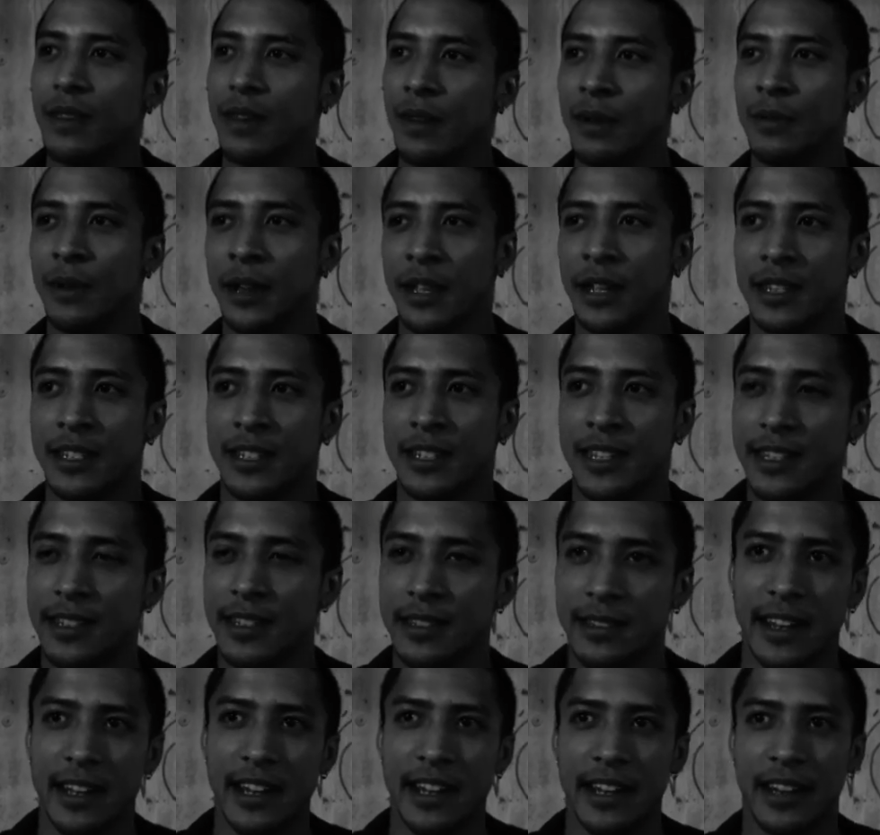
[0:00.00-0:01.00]
But since
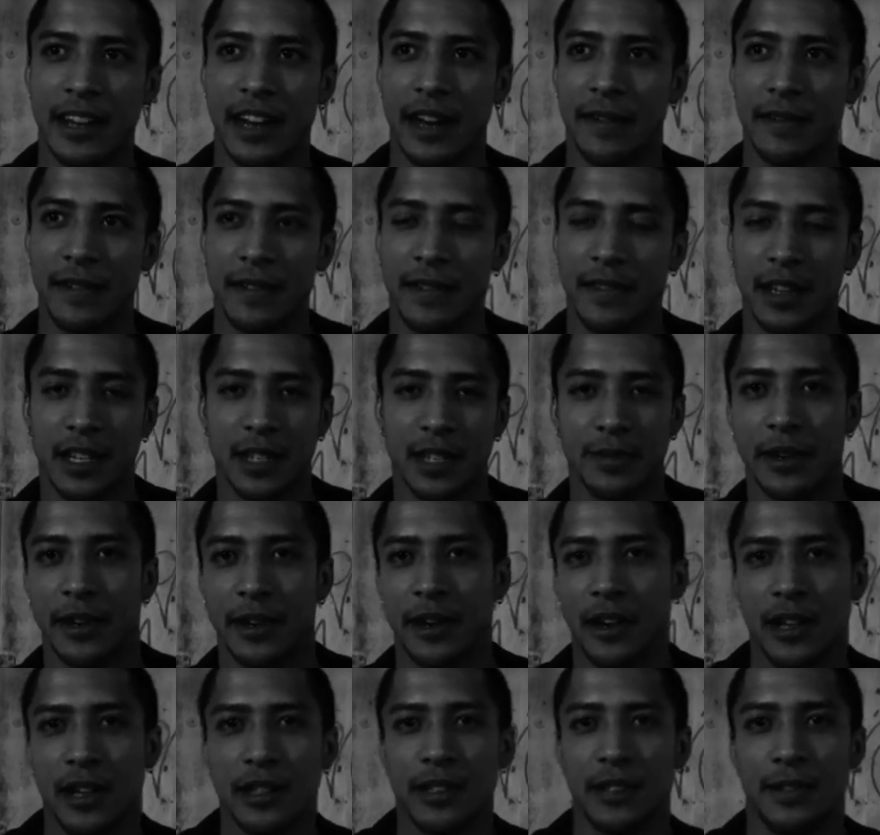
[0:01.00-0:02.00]
then, everything's been
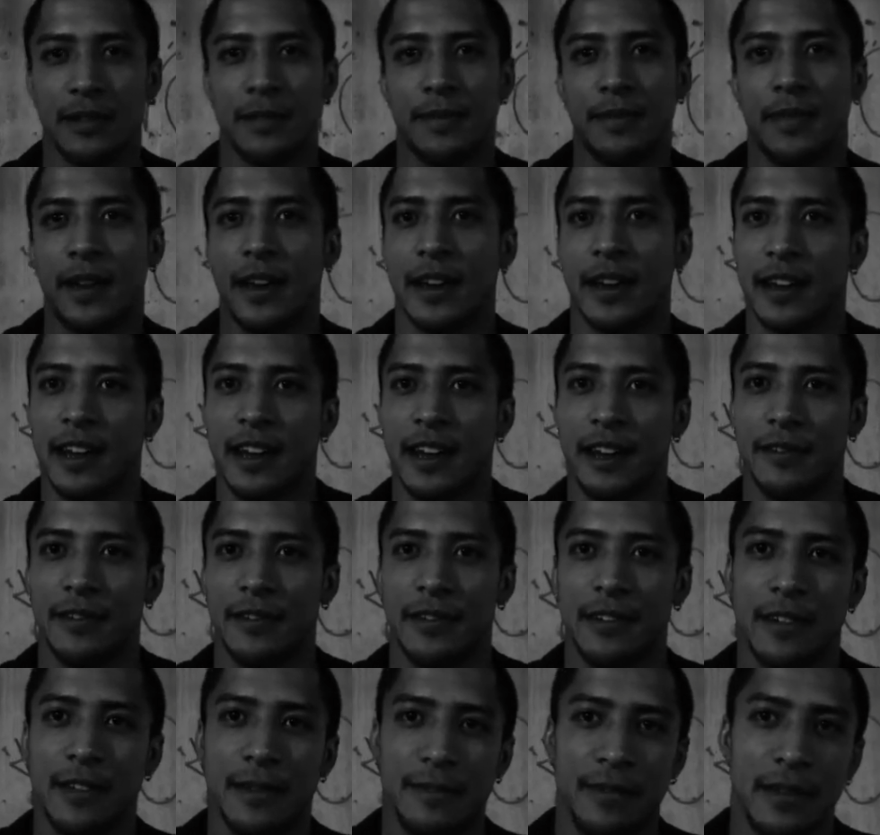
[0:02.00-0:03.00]
awesome. I can't
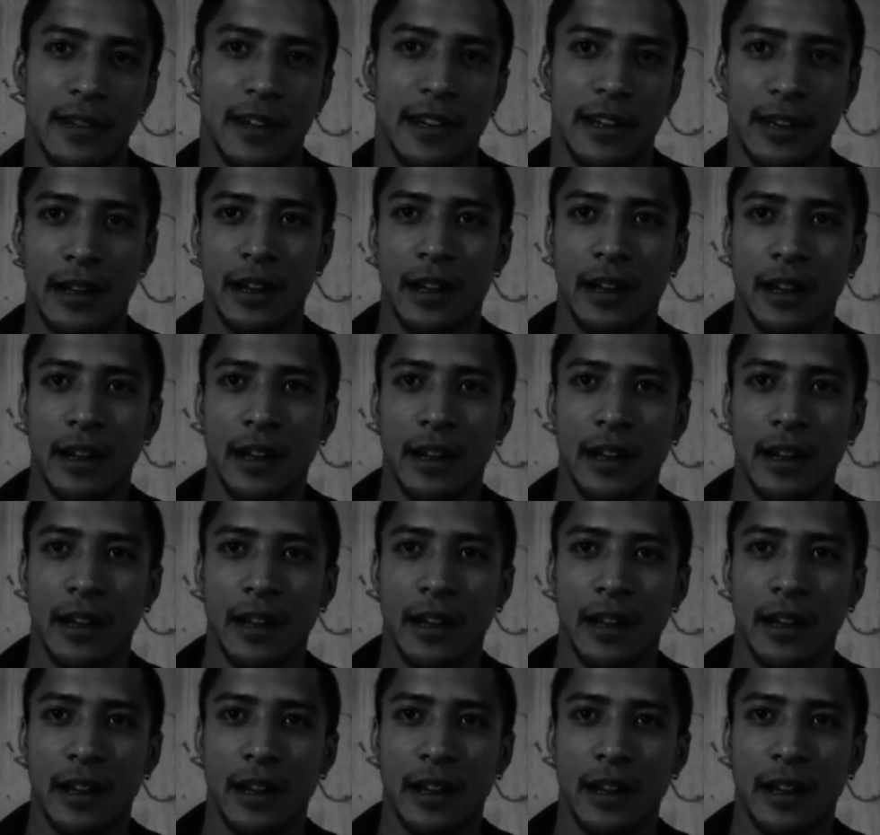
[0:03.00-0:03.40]
really complain.